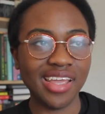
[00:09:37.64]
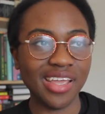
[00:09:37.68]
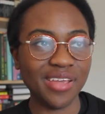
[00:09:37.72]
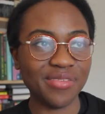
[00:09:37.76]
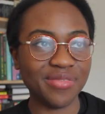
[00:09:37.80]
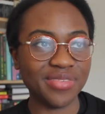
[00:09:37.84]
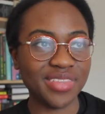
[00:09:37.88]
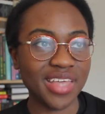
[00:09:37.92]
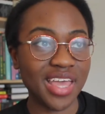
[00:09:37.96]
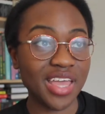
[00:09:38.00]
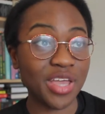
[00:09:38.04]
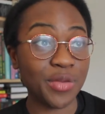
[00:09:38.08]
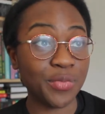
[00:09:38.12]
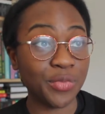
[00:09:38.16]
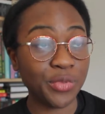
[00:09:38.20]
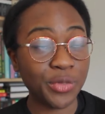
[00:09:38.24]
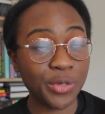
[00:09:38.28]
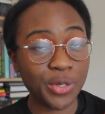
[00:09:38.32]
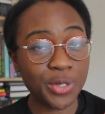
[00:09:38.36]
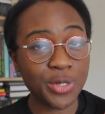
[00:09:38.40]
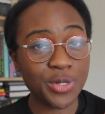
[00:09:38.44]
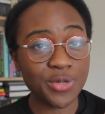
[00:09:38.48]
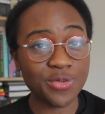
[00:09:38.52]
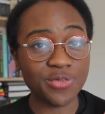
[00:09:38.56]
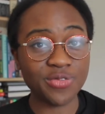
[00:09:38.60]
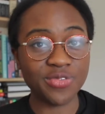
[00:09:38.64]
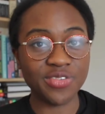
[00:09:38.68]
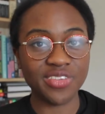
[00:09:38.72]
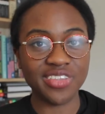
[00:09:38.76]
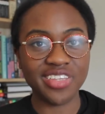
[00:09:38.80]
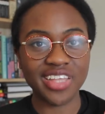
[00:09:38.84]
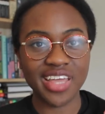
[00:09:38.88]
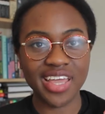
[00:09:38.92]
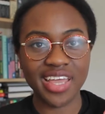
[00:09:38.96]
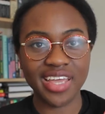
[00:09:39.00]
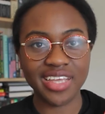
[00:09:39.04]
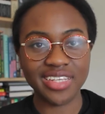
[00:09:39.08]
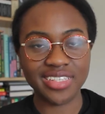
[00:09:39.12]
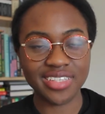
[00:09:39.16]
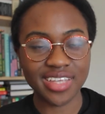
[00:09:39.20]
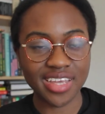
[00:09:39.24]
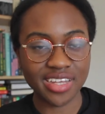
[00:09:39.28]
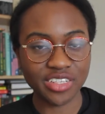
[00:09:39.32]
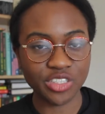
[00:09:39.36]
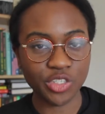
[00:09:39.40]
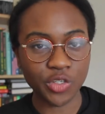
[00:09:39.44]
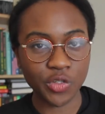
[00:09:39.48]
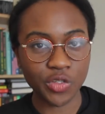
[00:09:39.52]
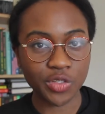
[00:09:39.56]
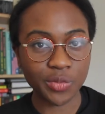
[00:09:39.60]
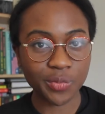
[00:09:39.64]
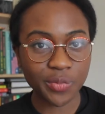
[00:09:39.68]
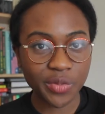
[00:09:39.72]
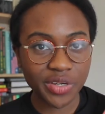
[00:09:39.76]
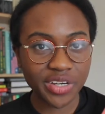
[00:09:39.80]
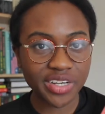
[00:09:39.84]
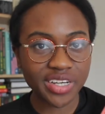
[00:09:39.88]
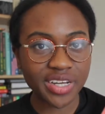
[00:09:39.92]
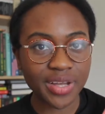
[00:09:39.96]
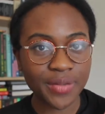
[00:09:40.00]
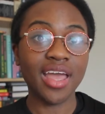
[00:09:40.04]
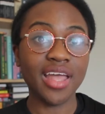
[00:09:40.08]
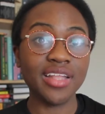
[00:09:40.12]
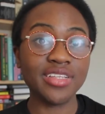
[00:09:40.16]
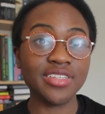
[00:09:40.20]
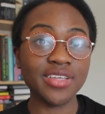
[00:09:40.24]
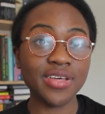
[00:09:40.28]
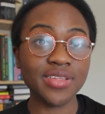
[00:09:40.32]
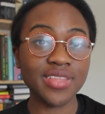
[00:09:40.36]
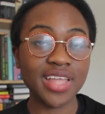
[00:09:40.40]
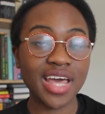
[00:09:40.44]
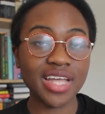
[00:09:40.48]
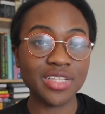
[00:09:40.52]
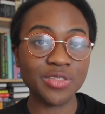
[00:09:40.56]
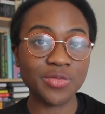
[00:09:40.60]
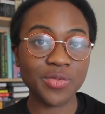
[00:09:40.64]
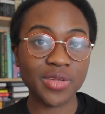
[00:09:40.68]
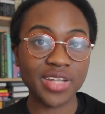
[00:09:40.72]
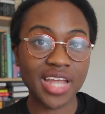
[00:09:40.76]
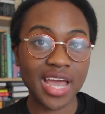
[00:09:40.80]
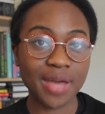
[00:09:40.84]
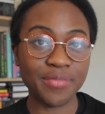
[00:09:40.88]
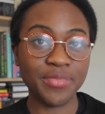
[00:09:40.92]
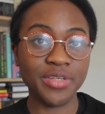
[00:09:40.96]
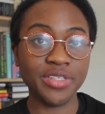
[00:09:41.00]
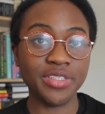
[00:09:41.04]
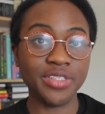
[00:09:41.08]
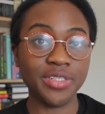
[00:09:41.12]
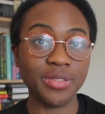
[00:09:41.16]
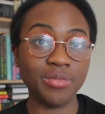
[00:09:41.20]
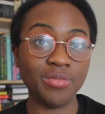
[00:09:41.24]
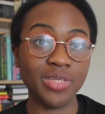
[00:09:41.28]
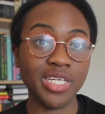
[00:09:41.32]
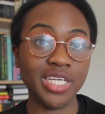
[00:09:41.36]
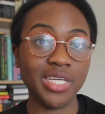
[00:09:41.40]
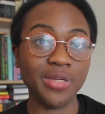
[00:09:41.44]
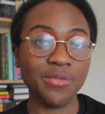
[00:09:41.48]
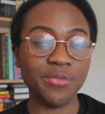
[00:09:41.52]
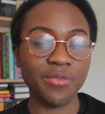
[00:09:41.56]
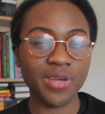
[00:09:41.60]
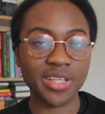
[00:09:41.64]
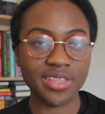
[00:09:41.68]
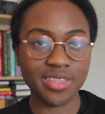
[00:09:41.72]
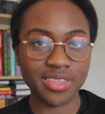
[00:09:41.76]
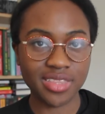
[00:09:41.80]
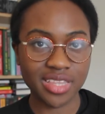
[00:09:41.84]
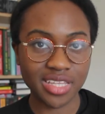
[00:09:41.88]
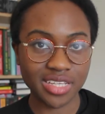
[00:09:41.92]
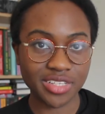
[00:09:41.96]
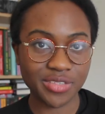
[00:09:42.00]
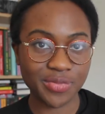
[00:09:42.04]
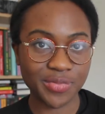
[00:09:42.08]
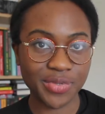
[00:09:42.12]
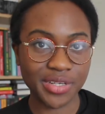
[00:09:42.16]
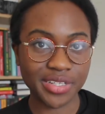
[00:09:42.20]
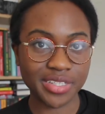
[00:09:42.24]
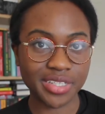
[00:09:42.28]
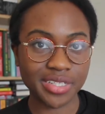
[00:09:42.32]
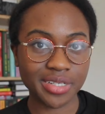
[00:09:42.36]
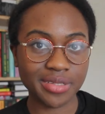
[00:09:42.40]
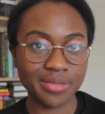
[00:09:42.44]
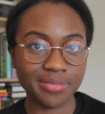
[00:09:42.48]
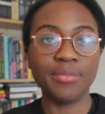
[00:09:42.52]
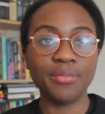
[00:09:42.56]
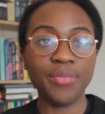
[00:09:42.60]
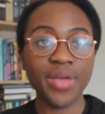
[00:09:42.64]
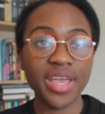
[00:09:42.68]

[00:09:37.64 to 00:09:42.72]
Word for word: if they approve, they send you the book. And so that's what happened to me with this book.